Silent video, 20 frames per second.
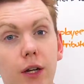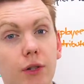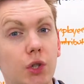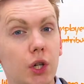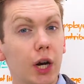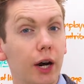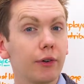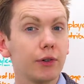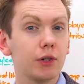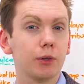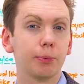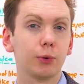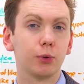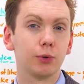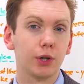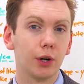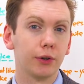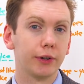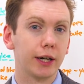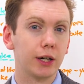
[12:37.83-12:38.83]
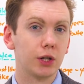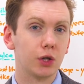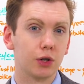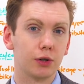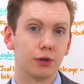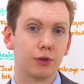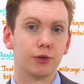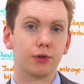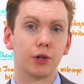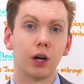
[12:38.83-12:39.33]
Charitable
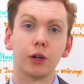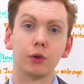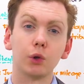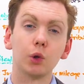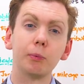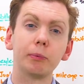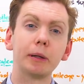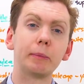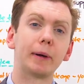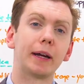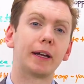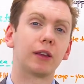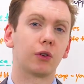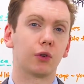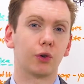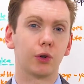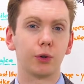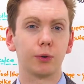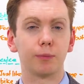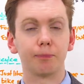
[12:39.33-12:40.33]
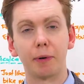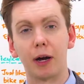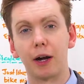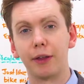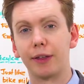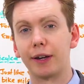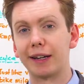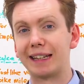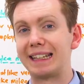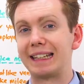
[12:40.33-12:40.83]
donations are normally made through
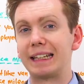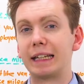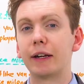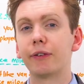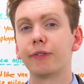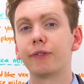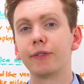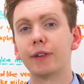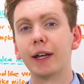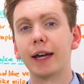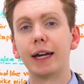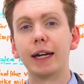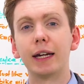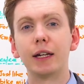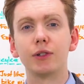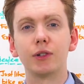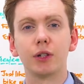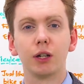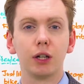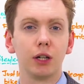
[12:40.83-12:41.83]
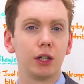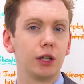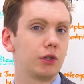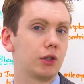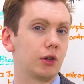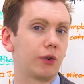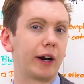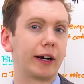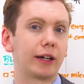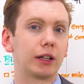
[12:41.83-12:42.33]
either gift aid,
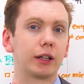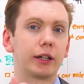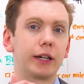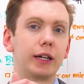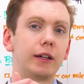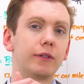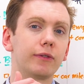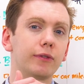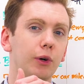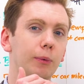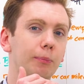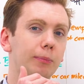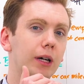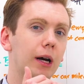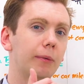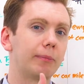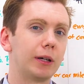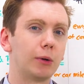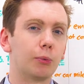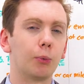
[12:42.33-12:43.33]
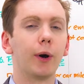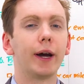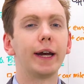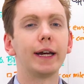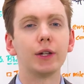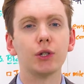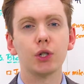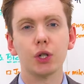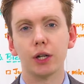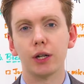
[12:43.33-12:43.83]
directly from company
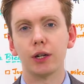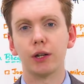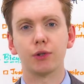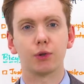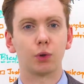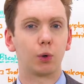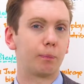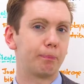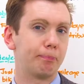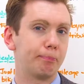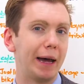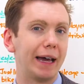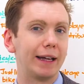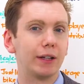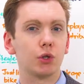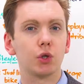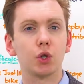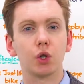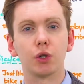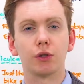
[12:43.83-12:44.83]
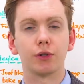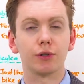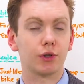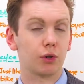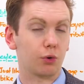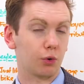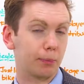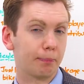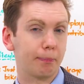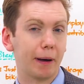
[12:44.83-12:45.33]
wages or pensions
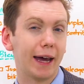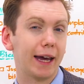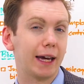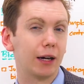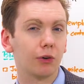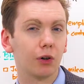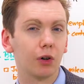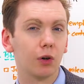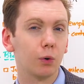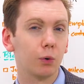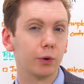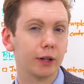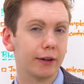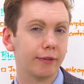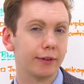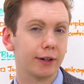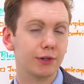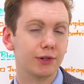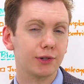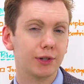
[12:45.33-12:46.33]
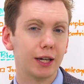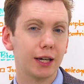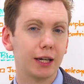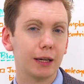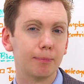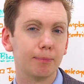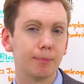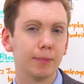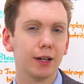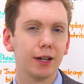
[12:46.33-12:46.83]
through a payroll giving
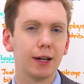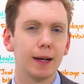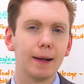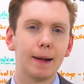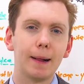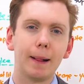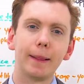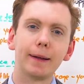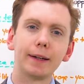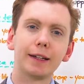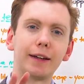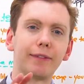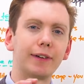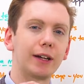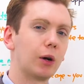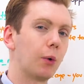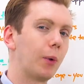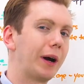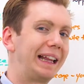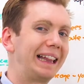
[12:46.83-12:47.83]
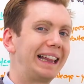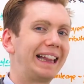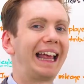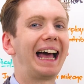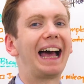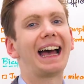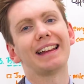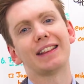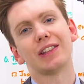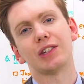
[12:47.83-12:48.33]
scheme, giving away
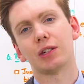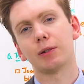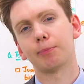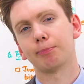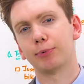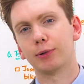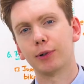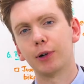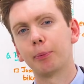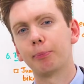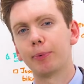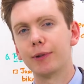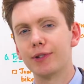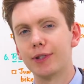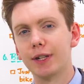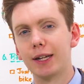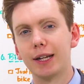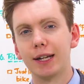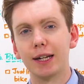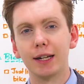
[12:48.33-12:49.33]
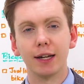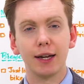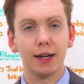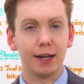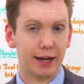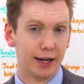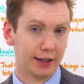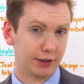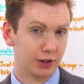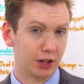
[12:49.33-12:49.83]
land, property,
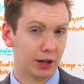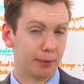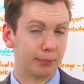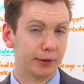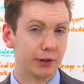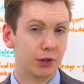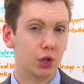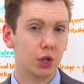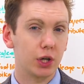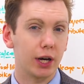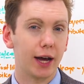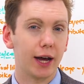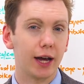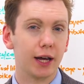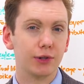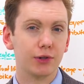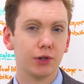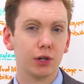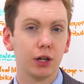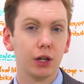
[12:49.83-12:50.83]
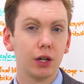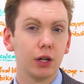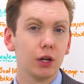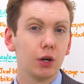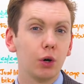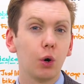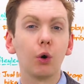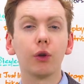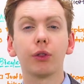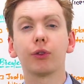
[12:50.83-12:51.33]
and company shares,
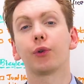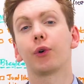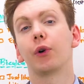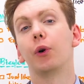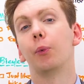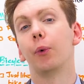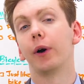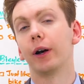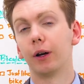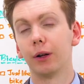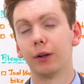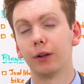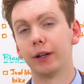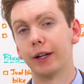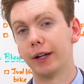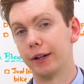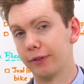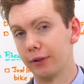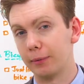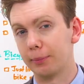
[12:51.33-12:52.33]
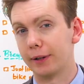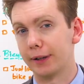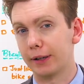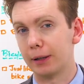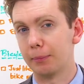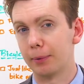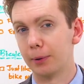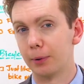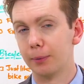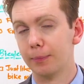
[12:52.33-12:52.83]
or through a will if
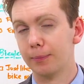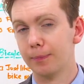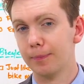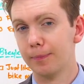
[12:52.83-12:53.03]
applicable.